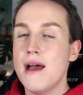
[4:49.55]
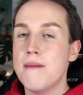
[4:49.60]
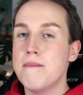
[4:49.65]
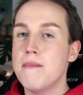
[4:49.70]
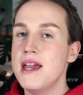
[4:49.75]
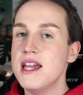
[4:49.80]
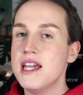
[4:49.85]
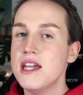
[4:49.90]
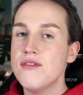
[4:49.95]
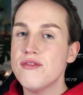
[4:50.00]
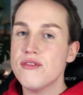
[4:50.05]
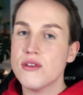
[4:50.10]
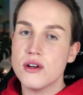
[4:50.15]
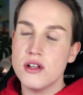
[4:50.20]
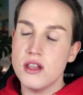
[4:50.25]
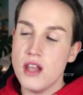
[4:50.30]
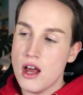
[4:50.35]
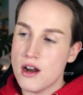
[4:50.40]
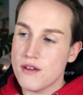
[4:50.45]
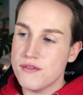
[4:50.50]
make it for
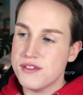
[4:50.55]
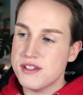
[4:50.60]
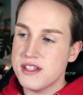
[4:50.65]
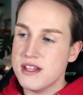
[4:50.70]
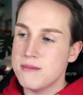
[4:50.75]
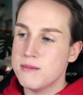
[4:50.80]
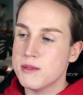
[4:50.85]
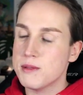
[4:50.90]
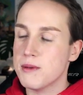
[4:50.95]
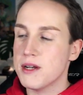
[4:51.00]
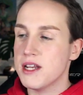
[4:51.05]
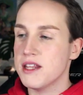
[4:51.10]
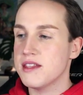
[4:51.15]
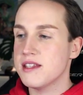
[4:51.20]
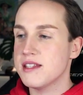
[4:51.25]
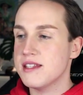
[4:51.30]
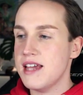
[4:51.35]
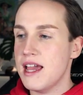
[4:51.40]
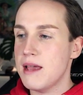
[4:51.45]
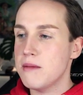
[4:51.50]
a lot of Sims, but at
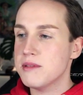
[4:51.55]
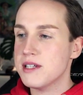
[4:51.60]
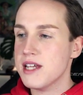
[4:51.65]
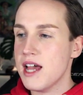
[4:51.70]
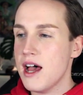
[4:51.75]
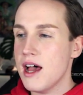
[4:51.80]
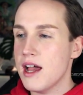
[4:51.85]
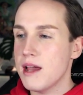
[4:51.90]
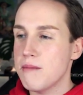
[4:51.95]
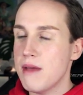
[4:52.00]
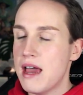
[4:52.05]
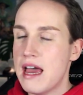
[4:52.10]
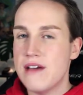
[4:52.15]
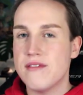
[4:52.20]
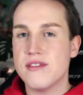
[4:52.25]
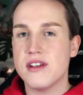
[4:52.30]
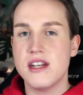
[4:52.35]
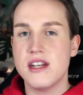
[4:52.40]
the same time have a